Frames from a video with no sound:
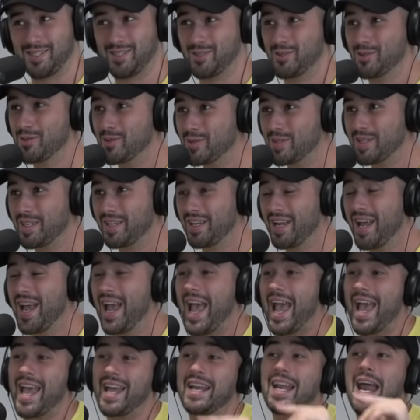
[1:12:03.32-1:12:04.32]
dude. Yeah.
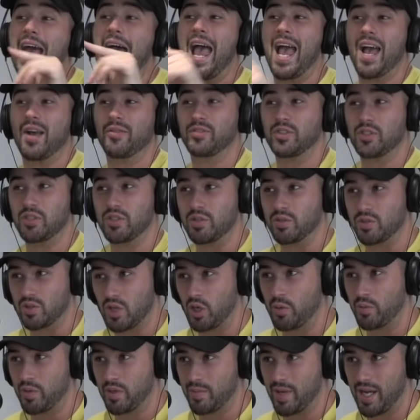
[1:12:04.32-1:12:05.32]
And after you
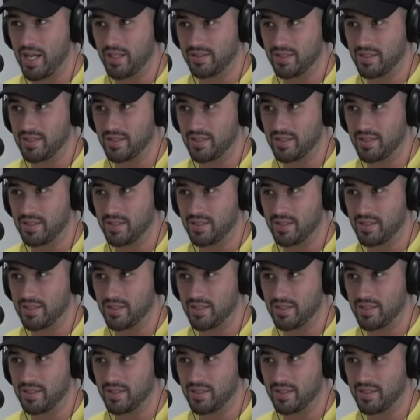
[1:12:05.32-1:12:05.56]
told me about